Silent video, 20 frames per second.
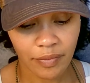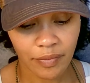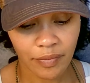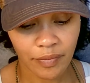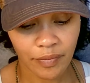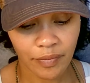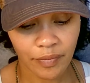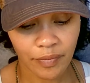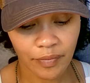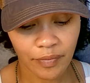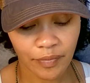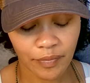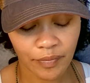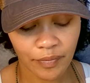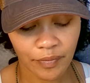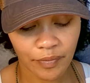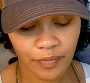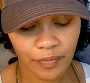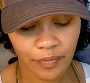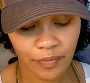
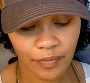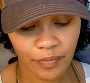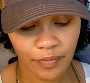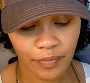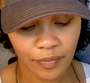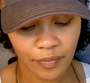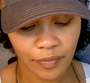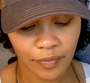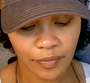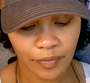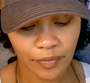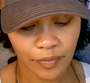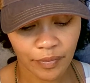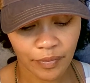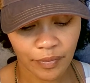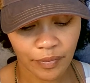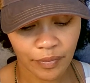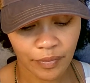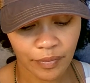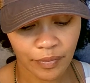
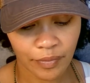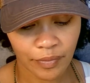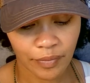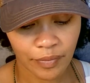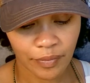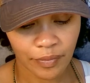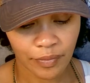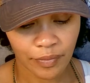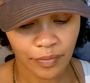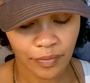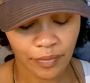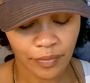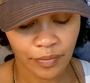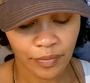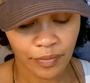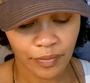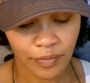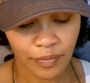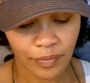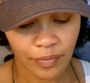
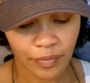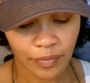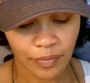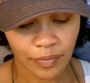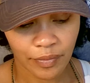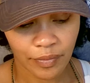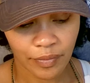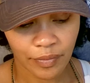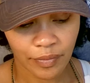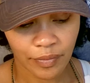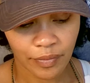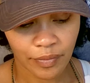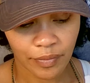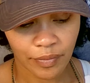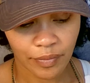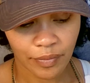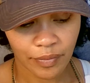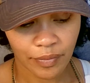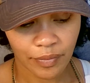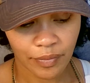
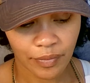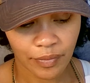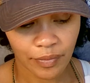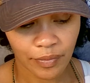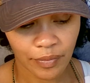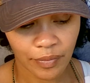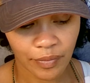[no speech]